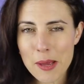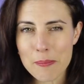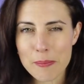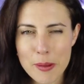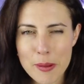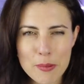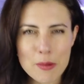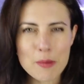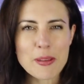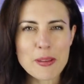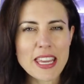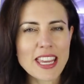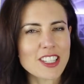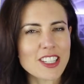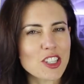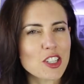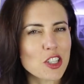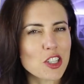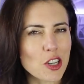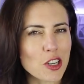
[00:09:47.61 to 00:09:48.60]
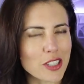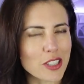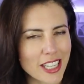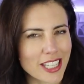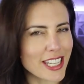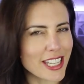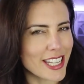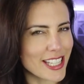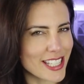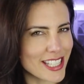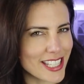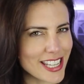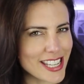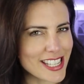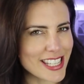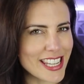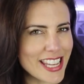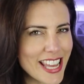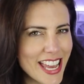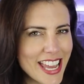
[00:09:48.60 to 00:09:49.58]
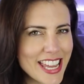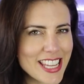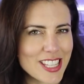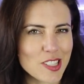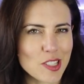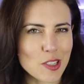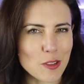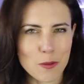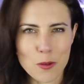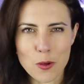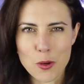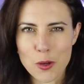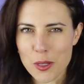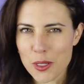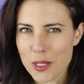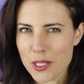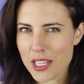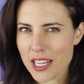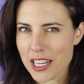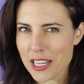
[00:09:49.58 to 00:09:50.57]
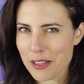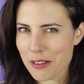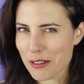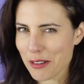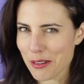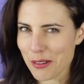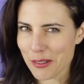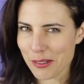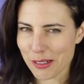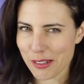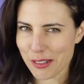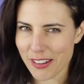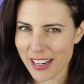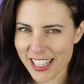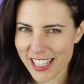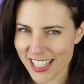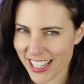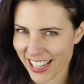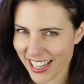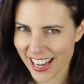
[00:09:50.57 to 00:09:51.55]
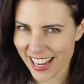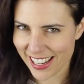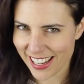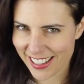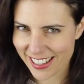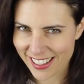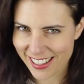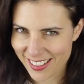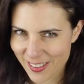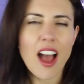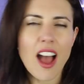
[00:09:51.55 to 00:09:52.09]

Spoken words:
People began to joke that SCCA stood for See Cruise Crash Again.